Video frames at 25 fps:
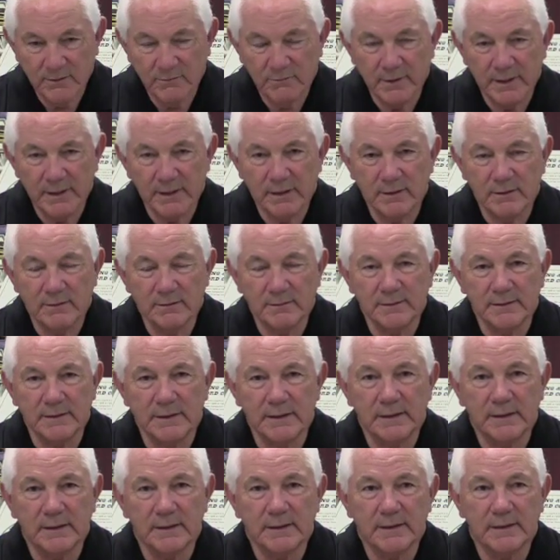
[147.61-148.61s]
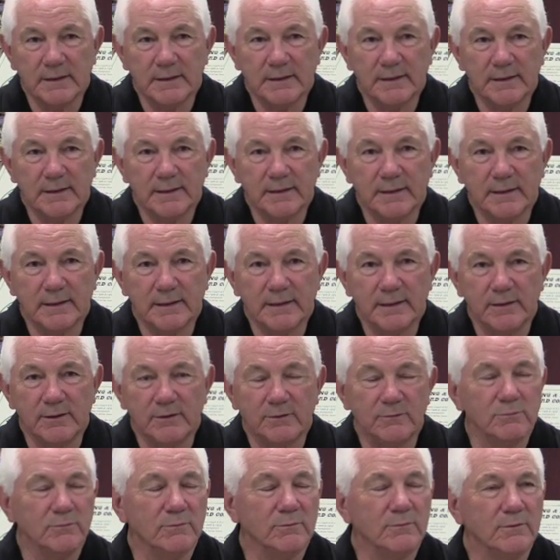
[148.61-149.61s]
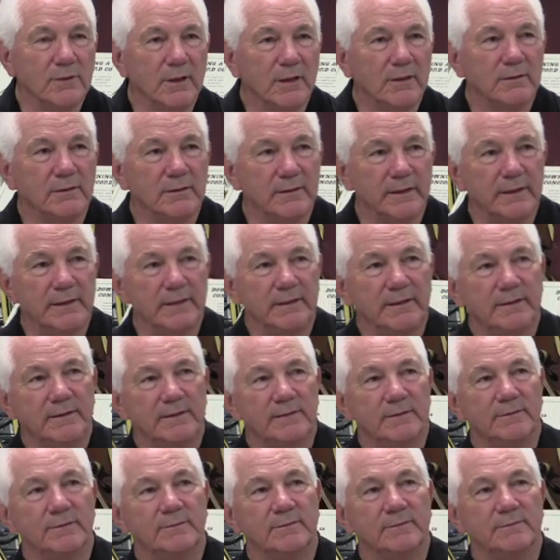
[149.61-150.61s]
Well, luckily